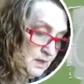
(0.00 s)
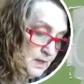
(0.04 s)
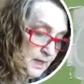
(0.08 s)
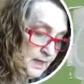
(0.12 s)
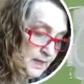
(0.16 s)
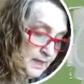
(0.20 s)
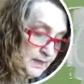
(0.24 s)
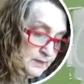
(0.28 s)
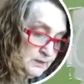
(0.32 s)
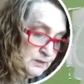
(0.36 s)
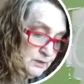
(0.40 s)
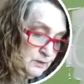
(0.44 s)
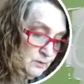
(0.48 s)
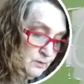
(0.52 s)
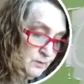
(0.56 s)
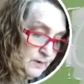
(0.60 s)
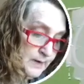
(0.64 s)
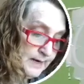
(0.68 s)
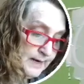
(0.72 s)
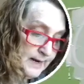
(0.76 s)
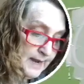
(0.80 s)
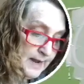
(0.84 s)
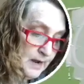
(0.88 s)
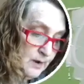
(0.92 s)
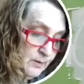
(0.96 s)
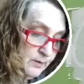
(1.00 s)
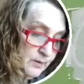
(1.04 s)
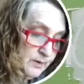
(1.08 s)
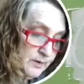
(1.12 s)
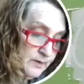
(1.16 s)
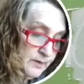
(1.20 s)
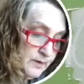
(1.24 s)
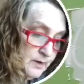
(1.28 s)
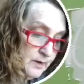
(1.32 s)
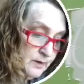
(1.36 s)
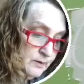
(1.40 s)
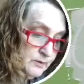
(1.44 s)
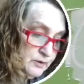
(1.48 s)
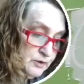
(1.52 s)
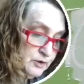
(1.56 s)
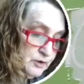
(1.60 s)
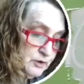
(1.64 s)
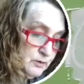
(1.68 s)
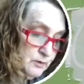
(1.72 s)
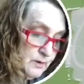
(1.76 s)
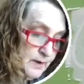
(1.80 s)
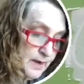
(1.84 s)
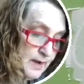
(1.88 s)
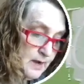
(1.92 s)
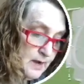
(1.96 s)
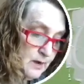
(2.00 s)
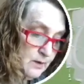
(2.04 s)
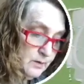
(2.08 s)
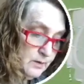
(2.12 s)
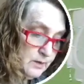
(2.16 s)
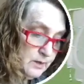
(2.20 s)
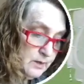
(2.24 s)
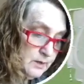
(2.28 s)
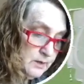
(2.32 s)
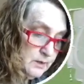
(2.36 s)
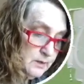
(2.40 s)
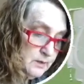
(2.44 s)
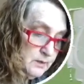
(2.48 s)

I do want hour though, 2 hour.